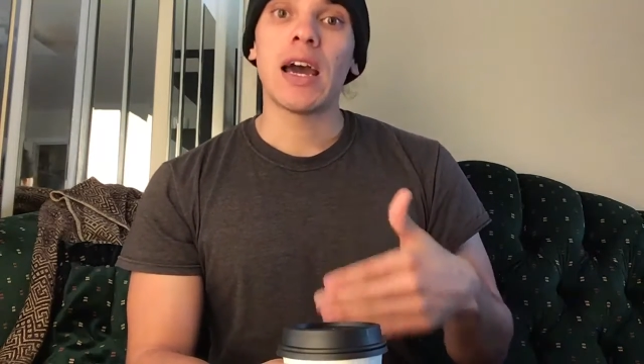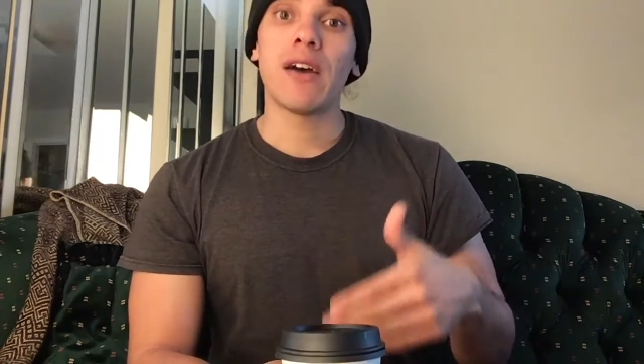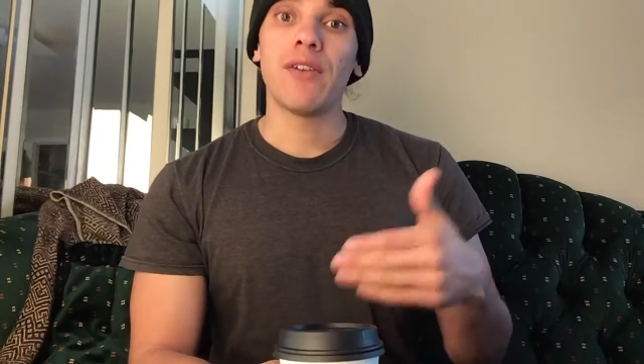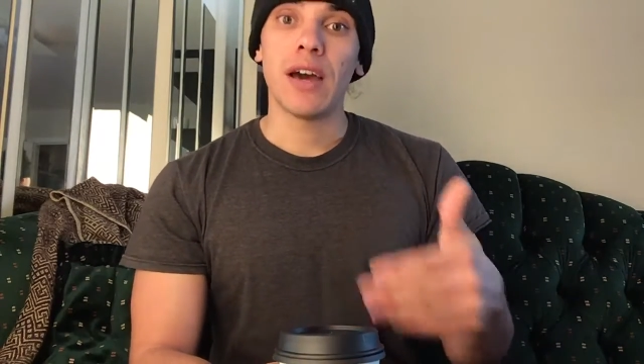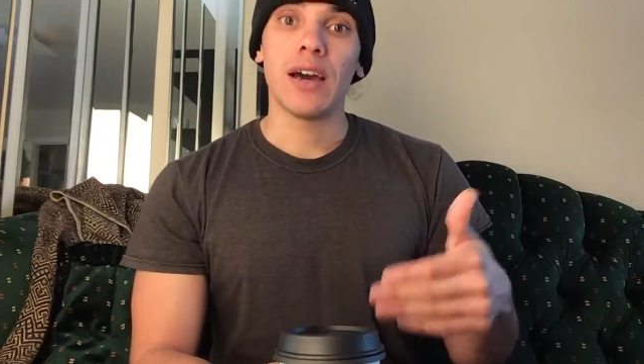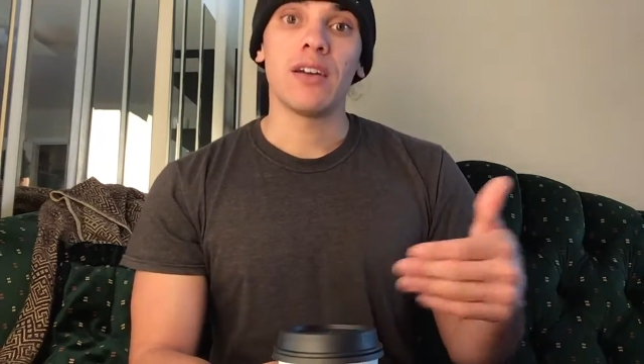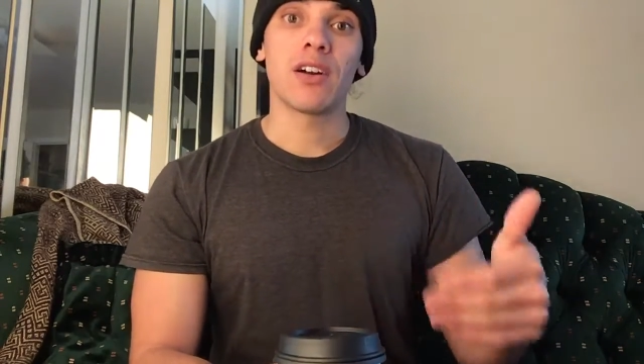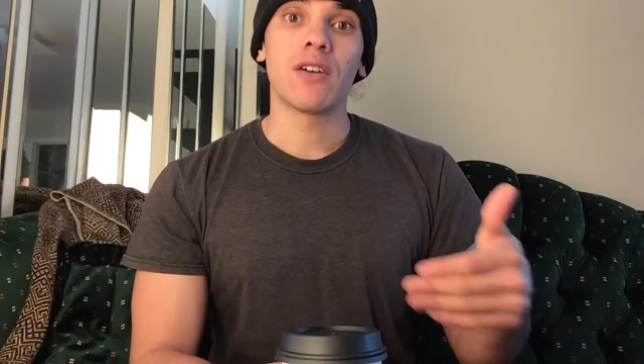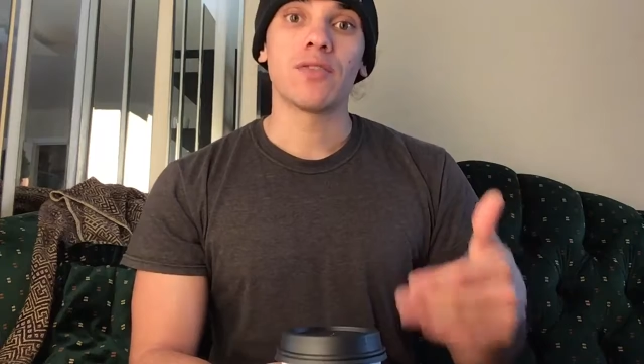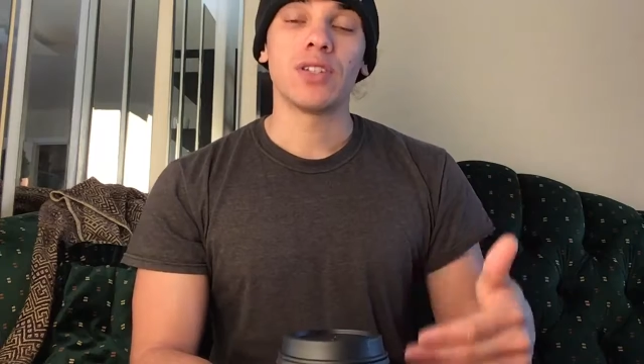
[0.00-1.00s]
have had
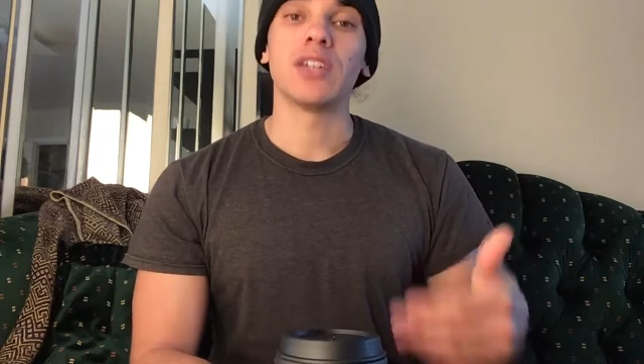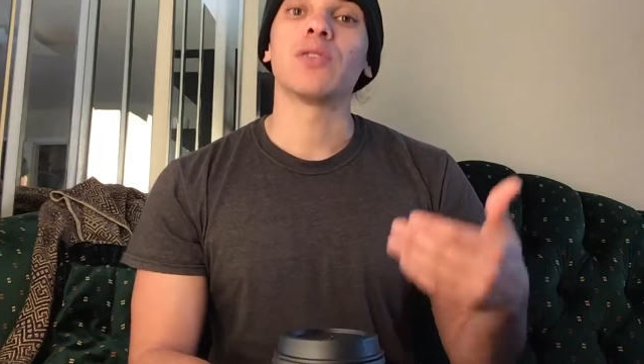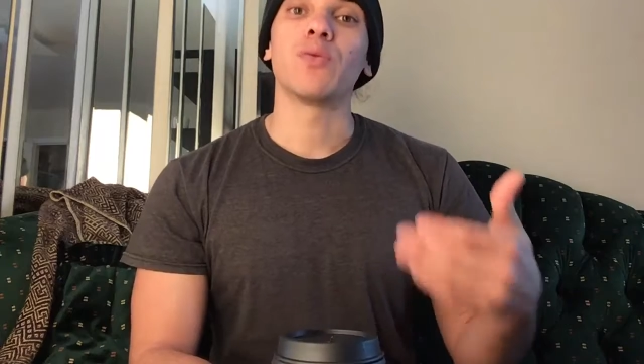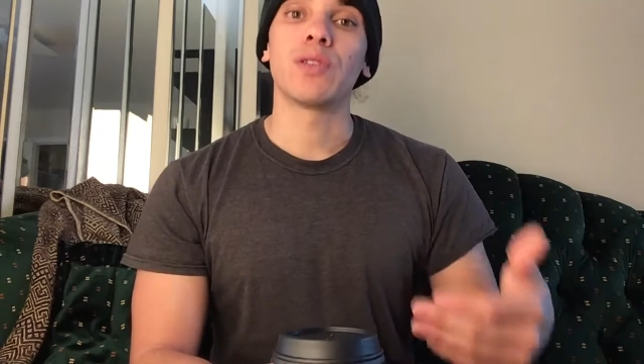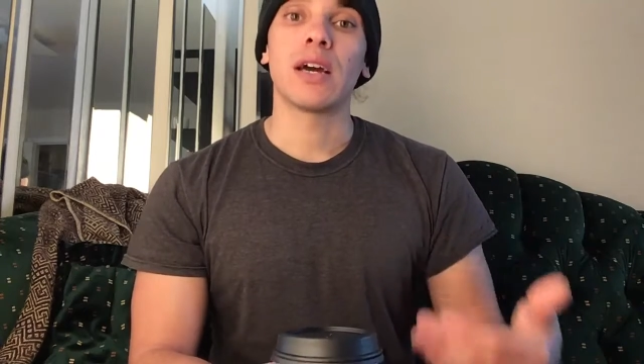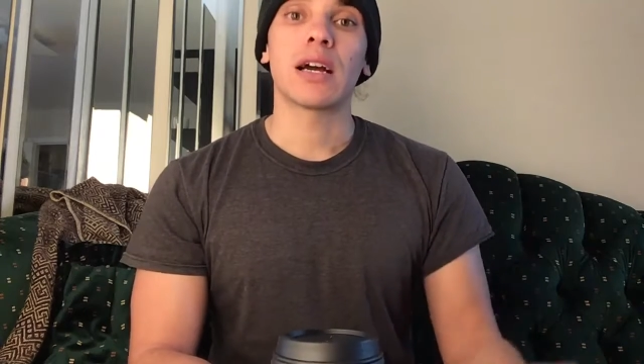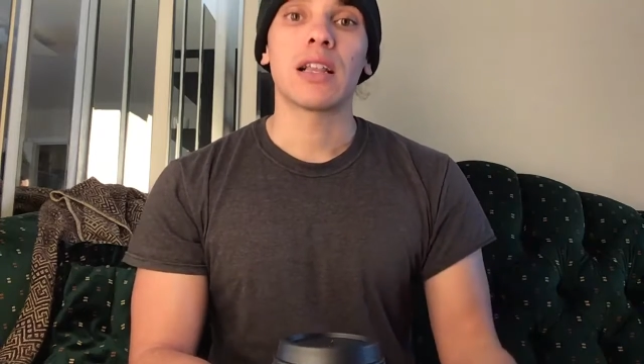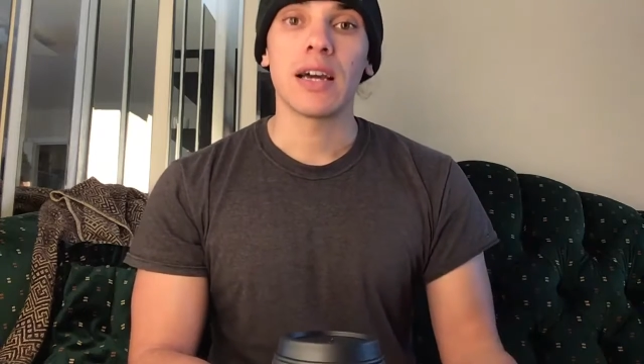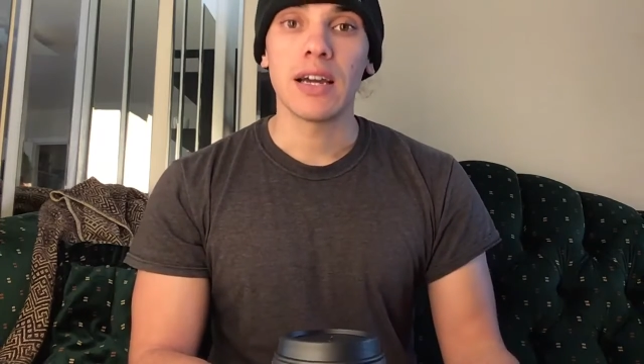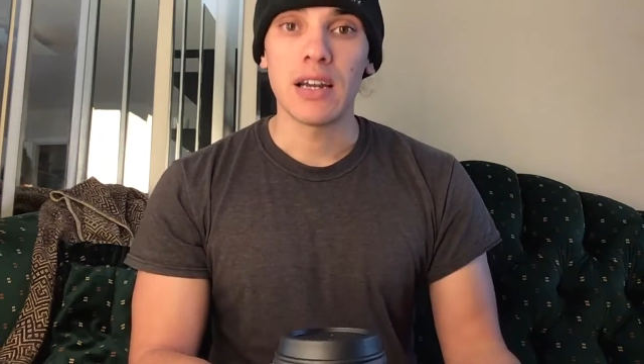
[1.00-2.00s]
a conversation with that
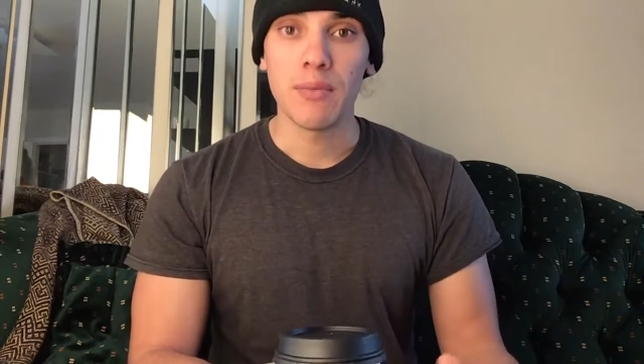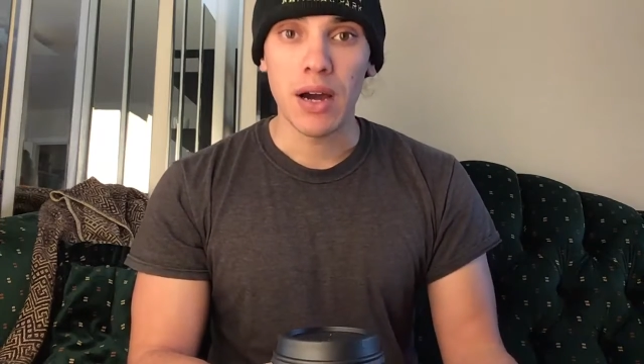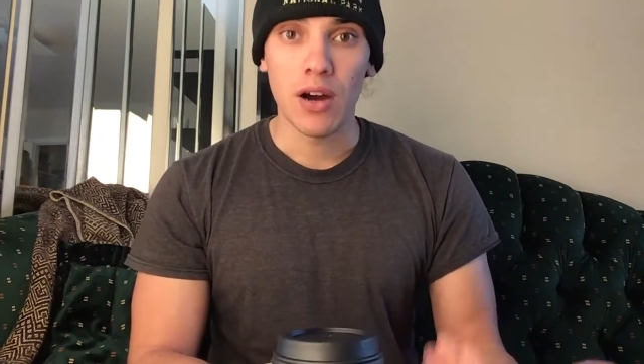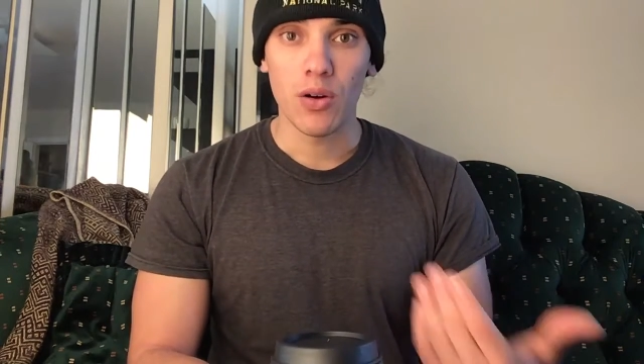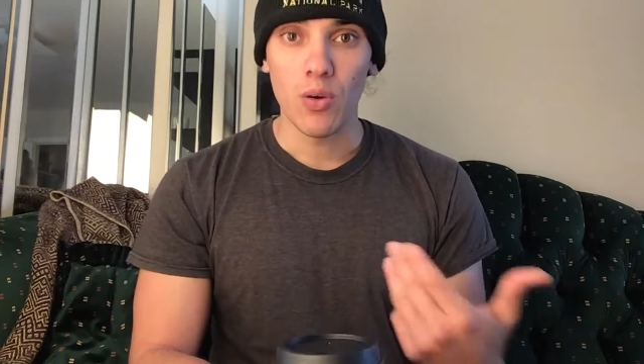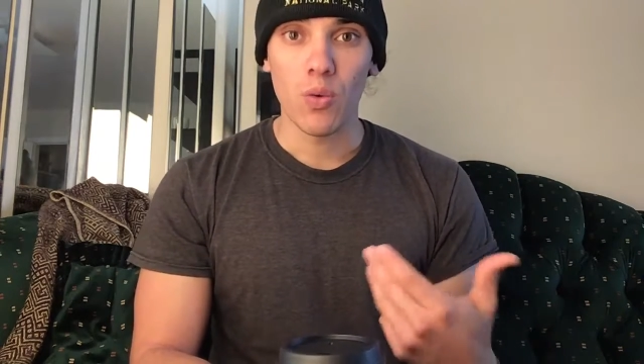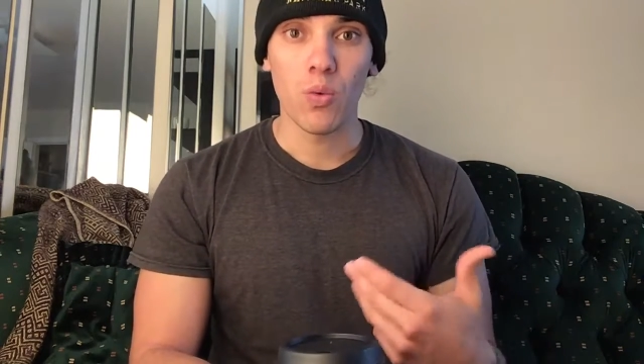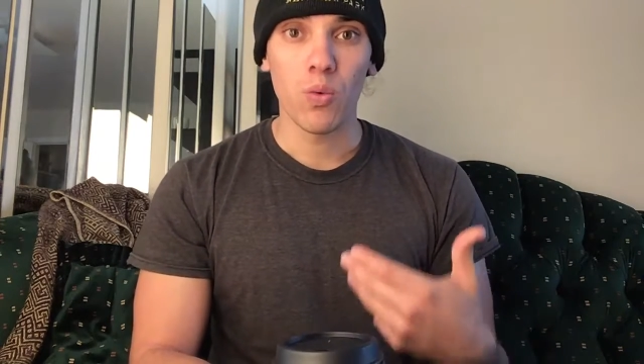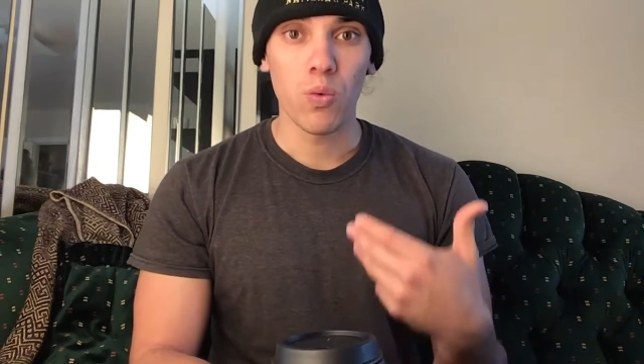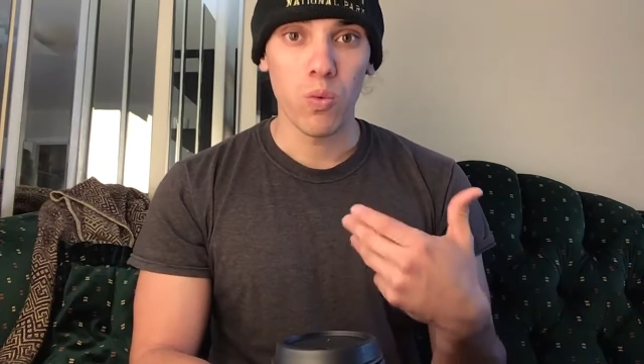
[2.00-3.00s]
client about
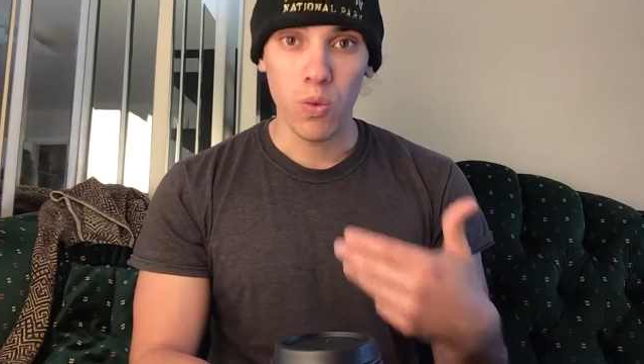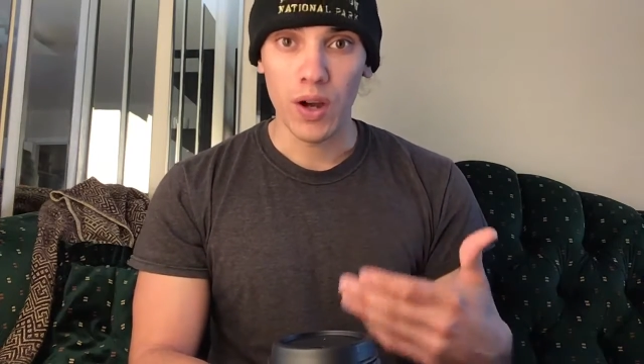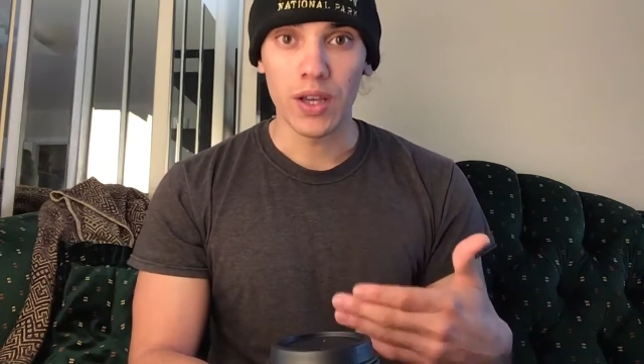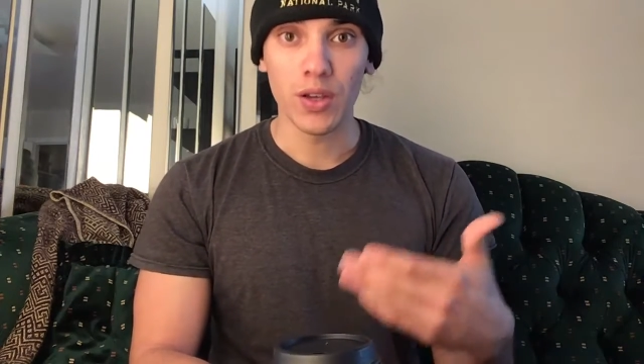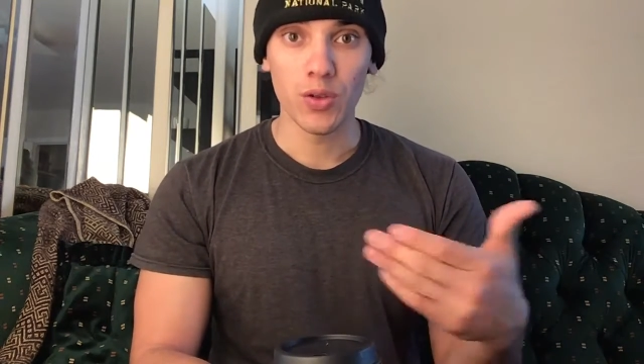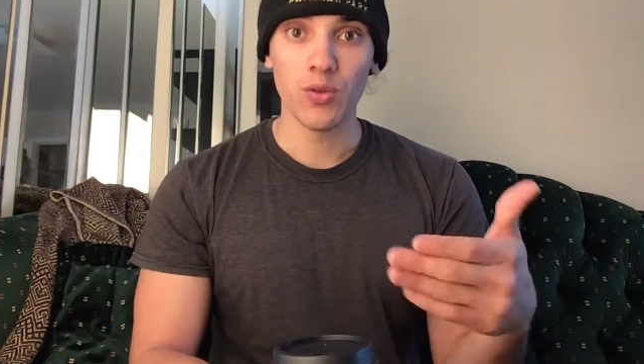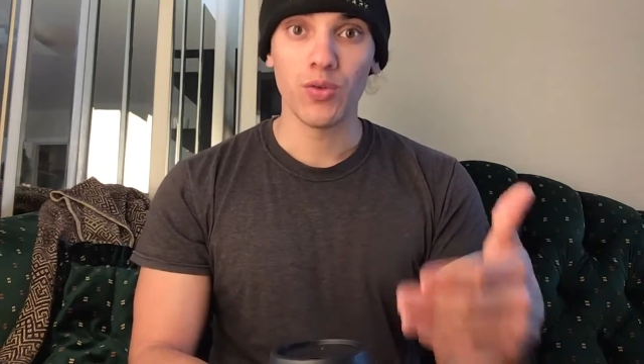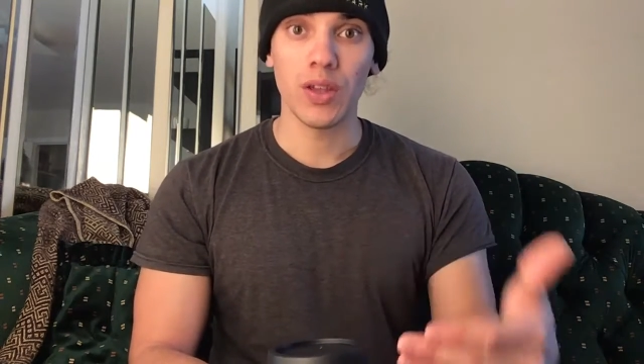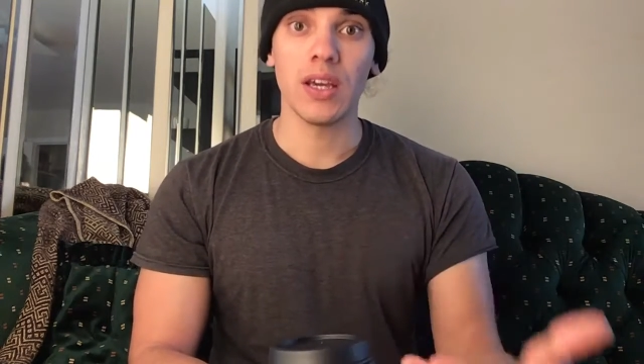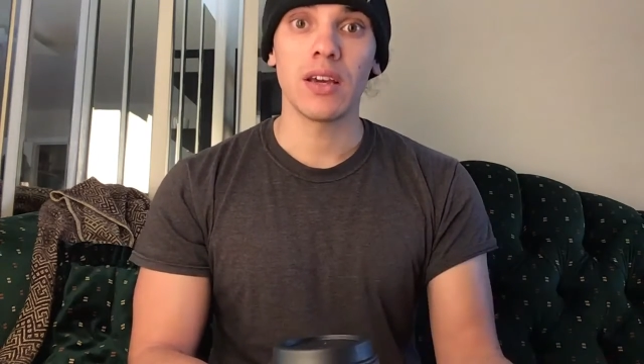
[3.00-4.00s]
what you
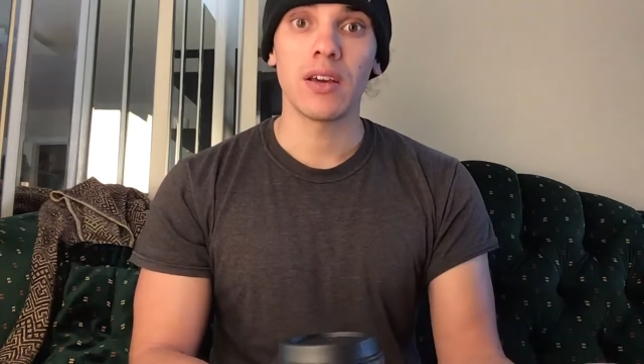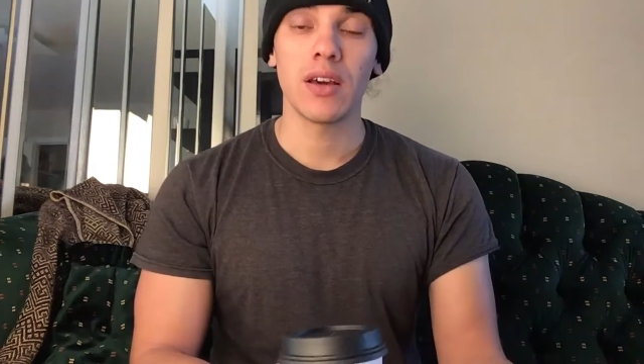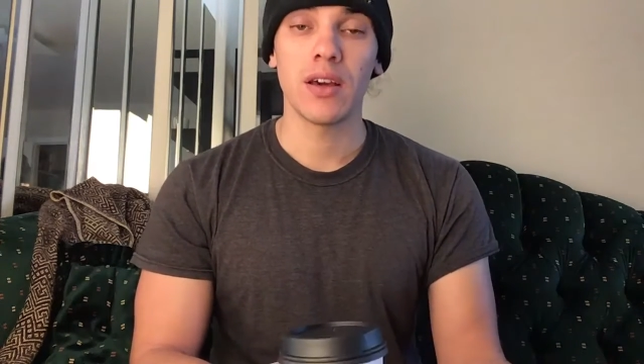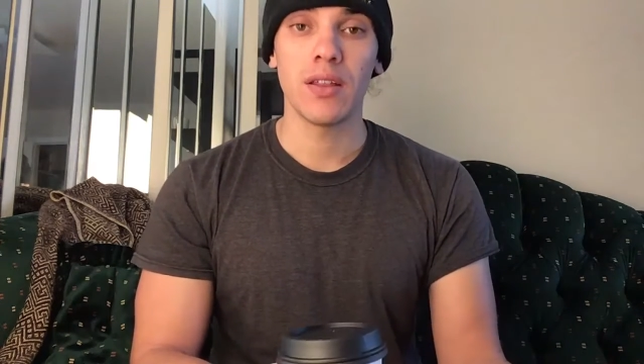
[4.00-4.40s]
think